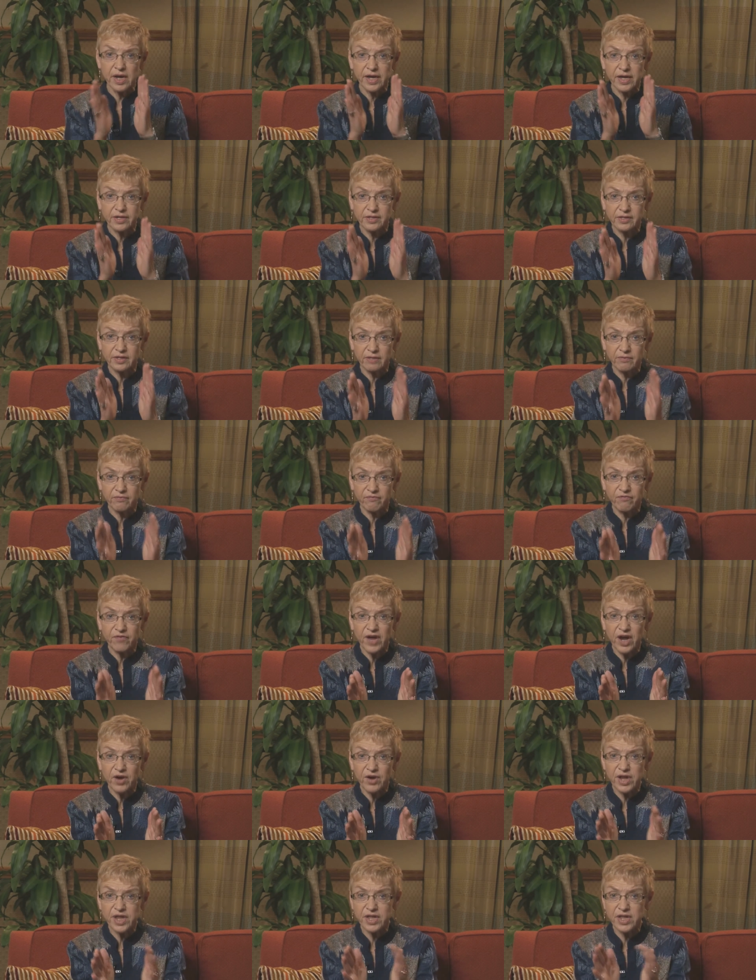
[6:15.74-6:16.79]
it's a
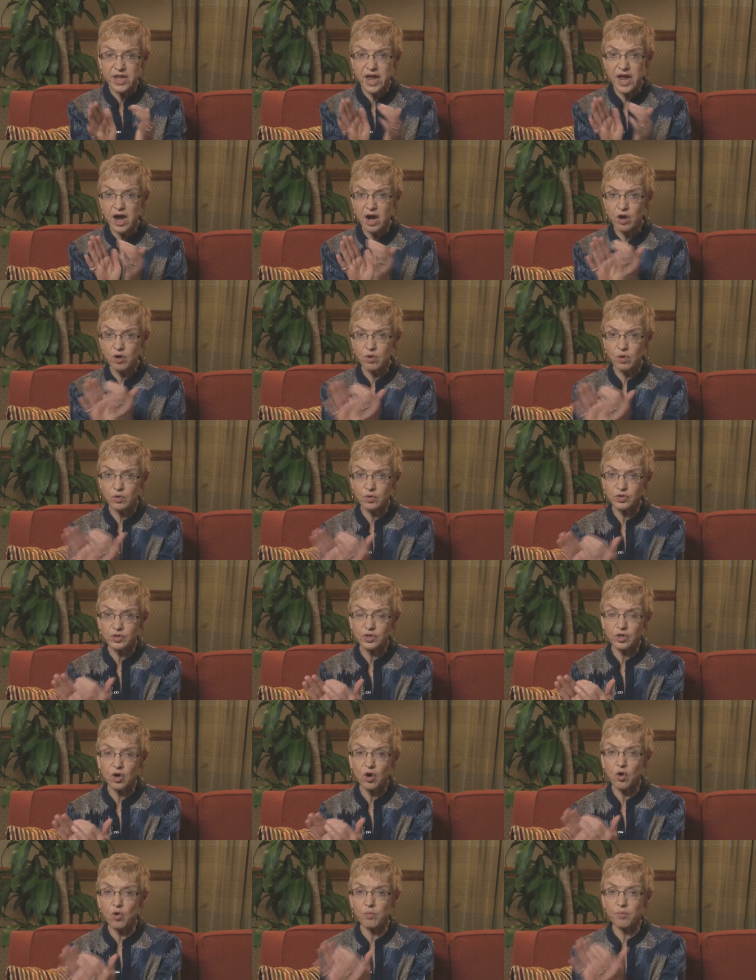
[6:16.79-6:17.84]
very narrow
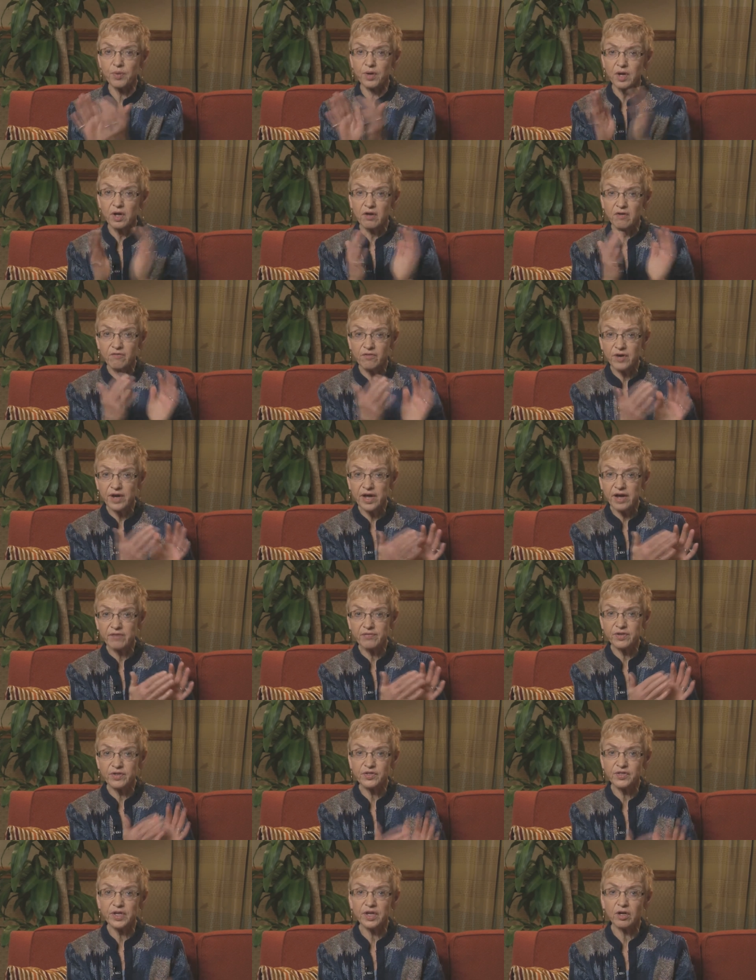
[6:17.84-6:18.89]
scope for
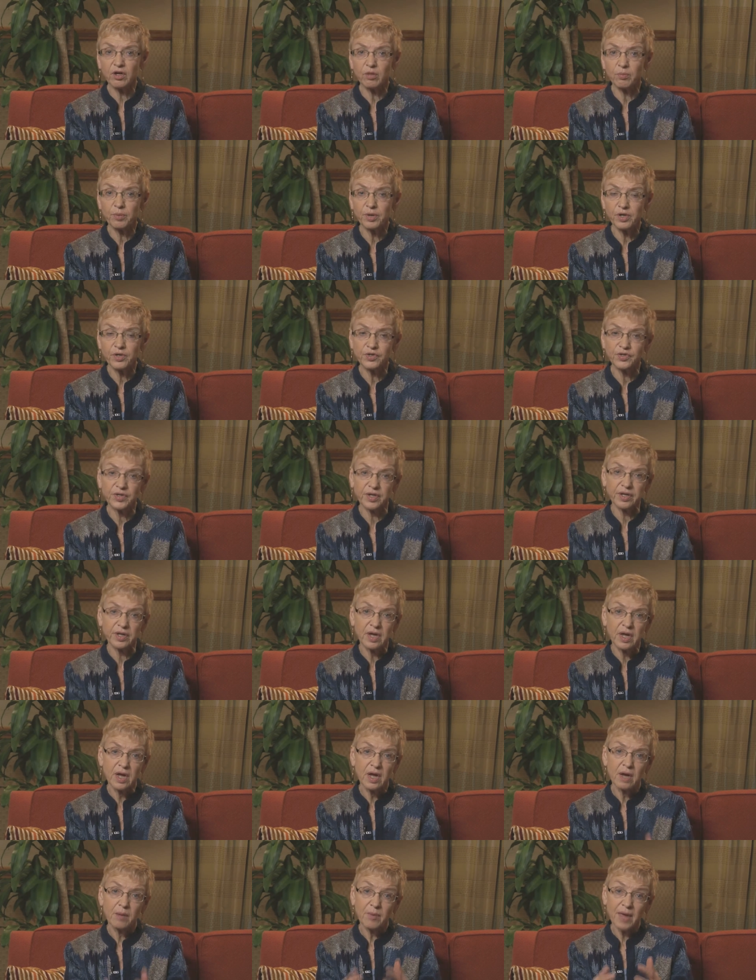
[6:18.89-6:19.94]
every single person.
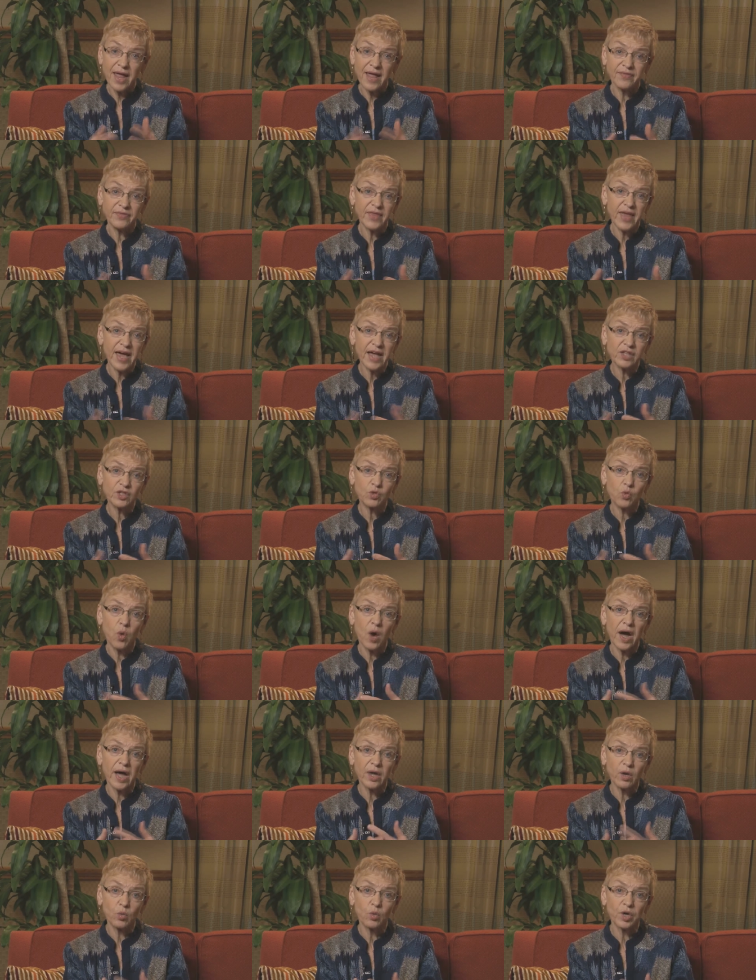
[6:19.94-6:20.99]
And that's
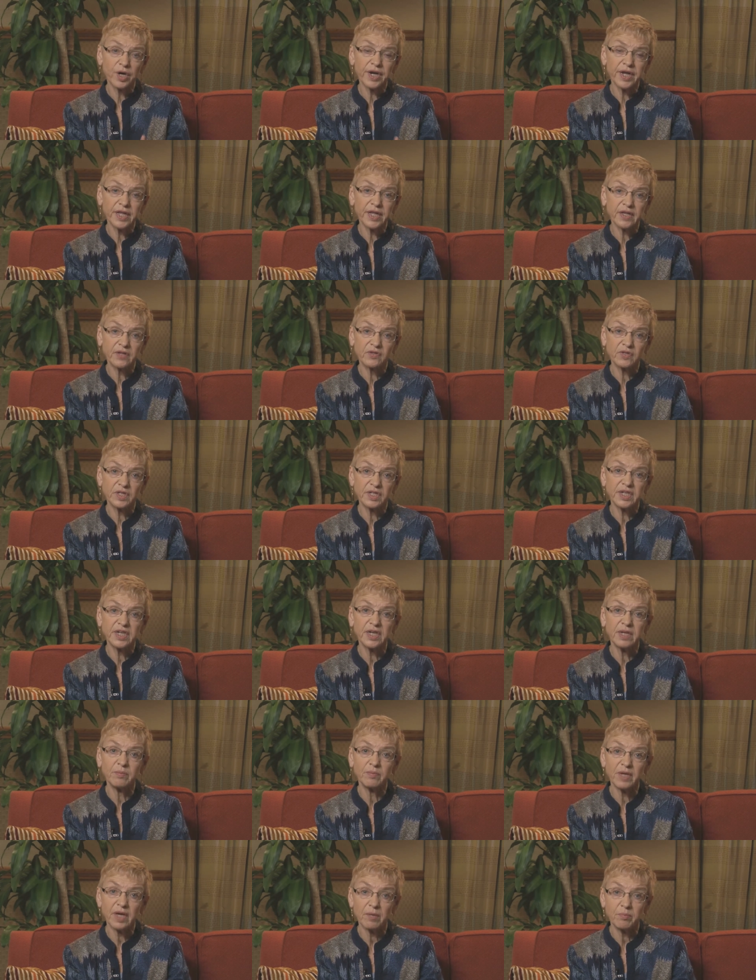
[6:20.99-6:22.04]
why working as a
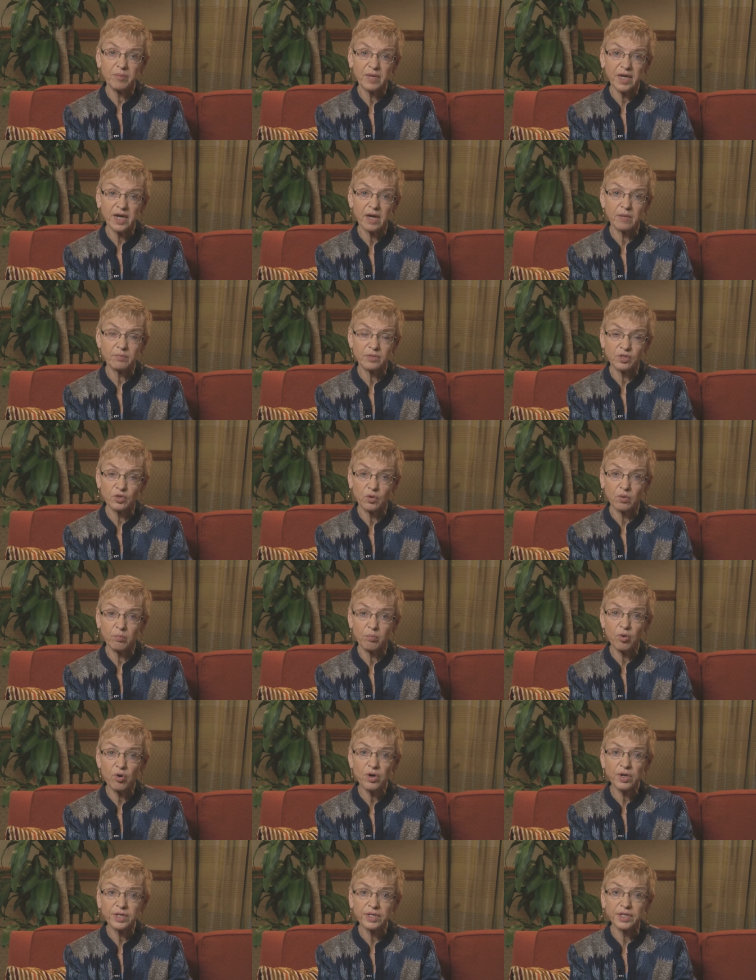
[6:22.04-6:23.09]
team can become so
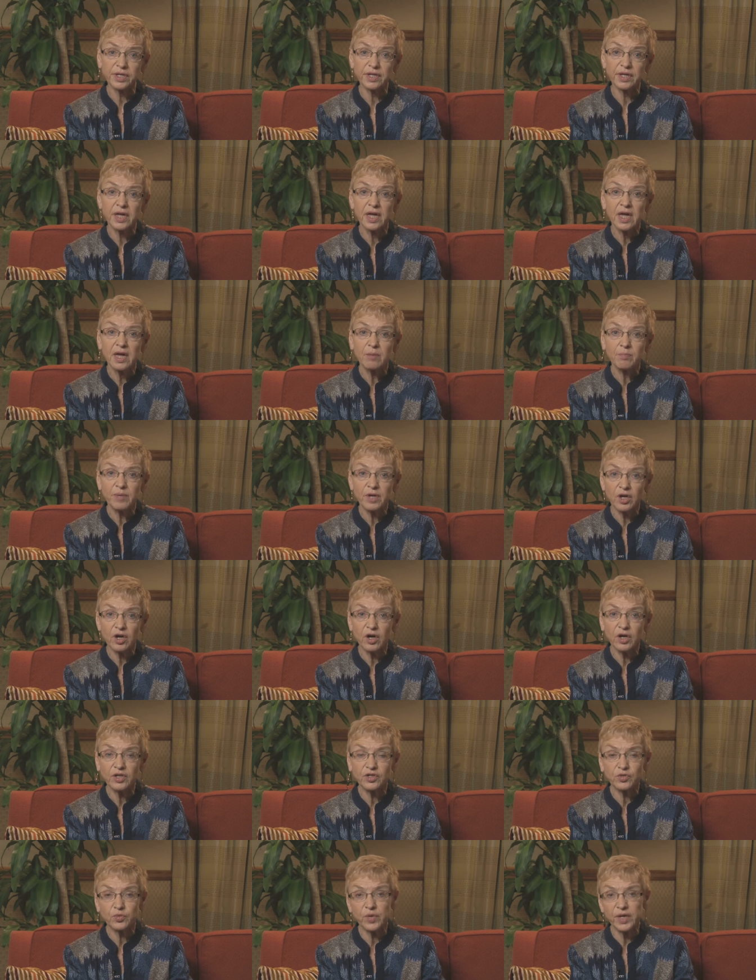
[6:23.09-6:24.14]
important,
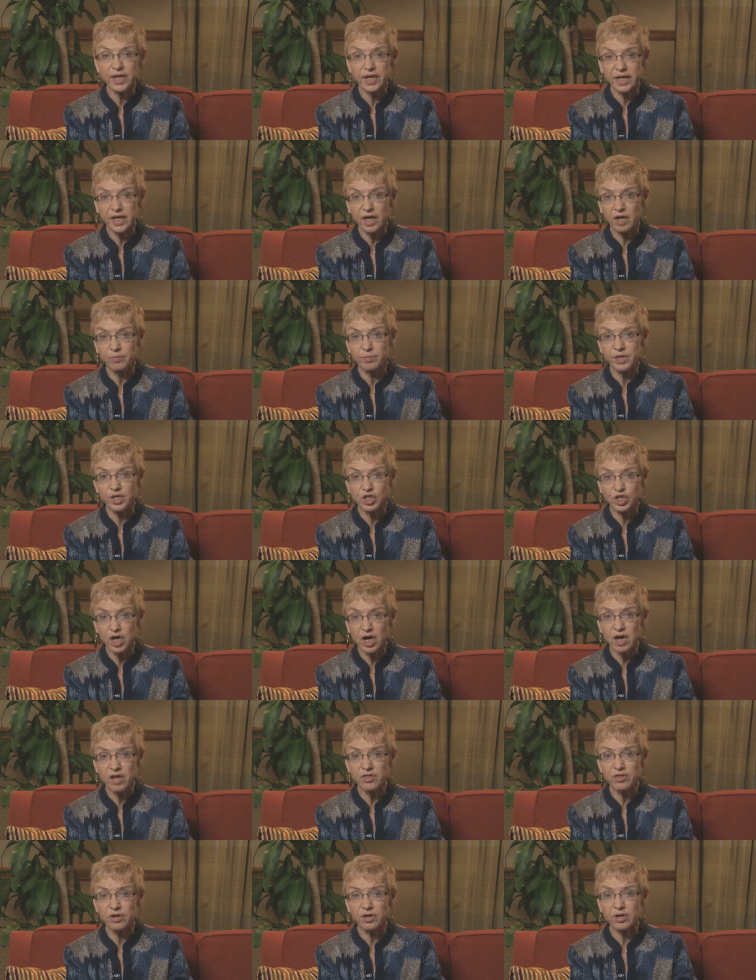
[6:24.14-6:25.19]
because we can help each
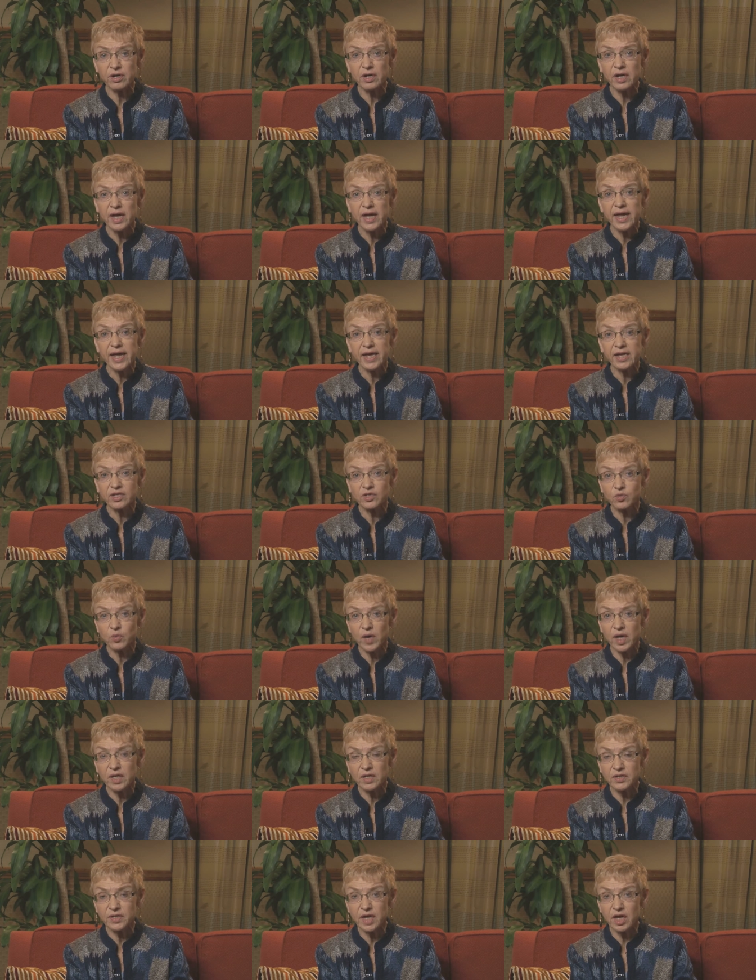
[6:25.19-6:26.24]
other as
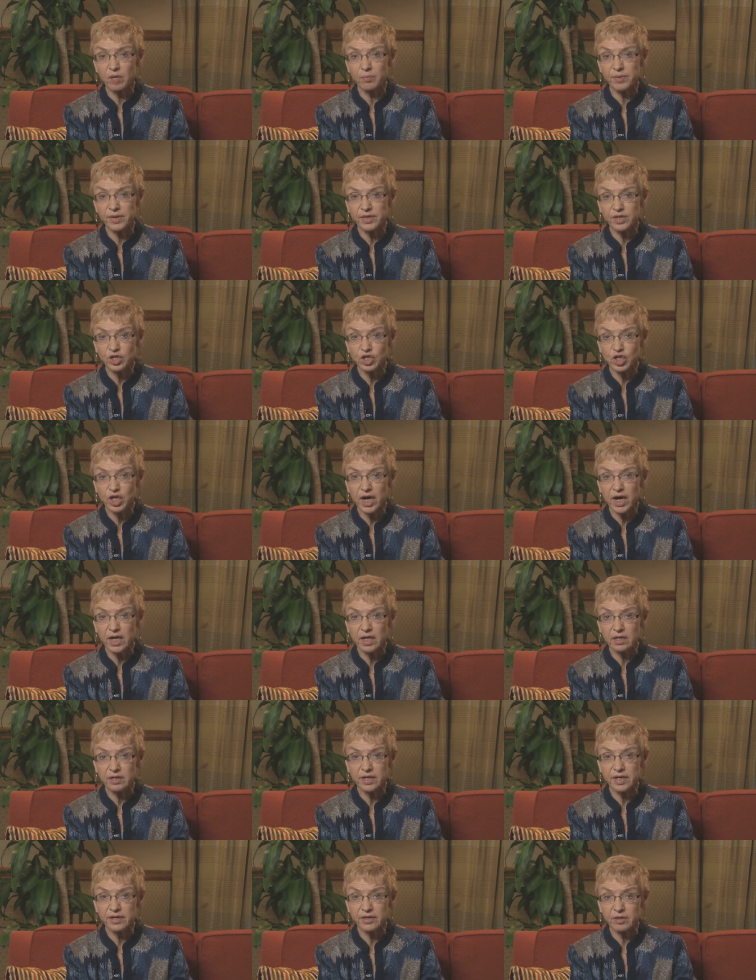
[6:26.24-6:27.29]
well as helping the
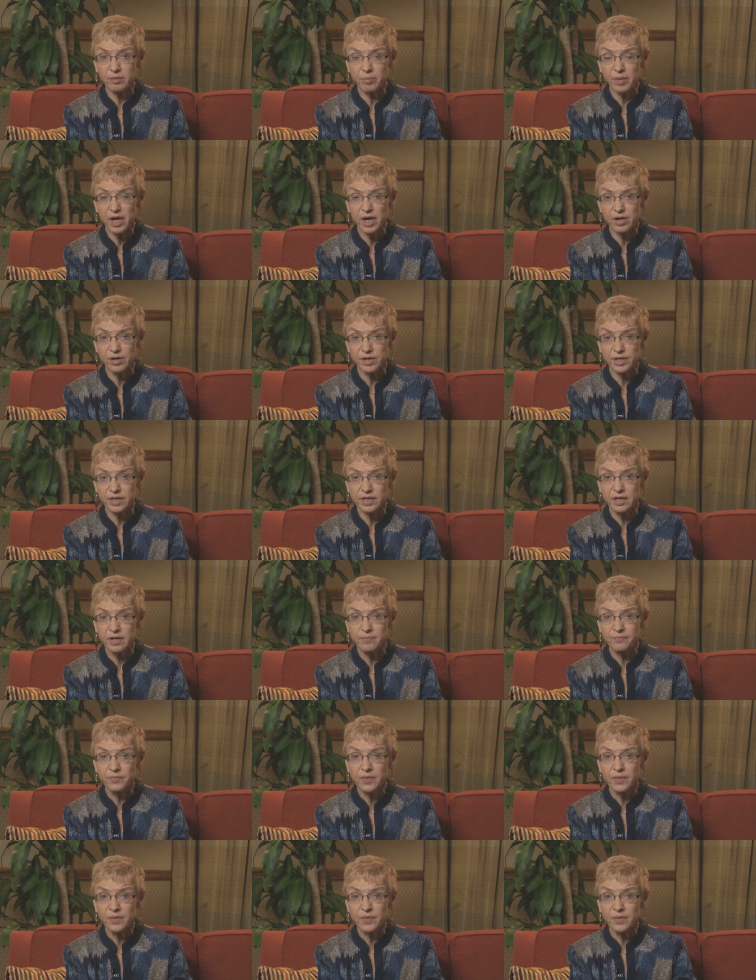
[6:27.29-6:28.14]
child and the parent.